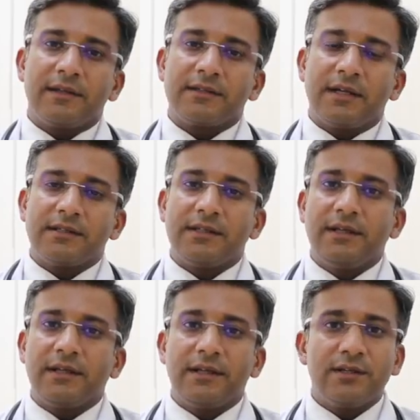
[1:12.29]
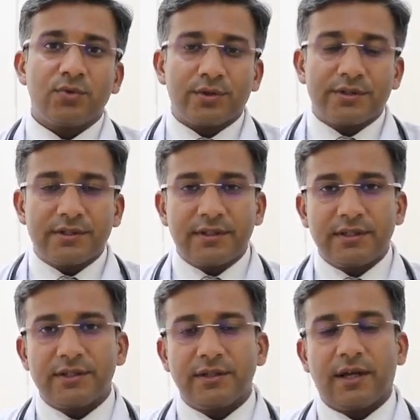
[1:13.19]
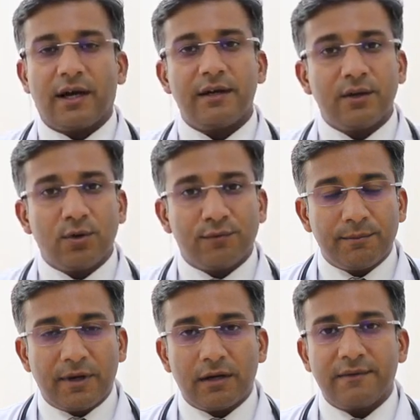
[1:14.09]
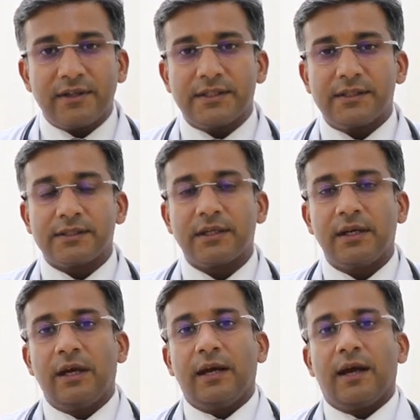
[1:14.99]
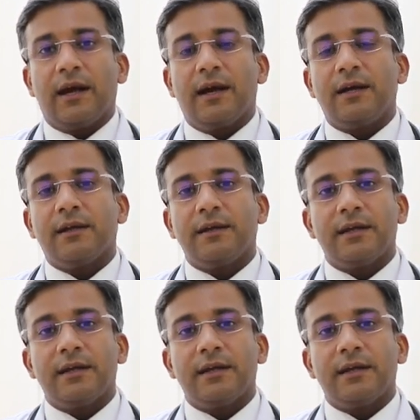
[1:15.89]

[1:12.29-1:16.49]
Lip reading: results in decreased oxygenation, hardening of the blood vessels, and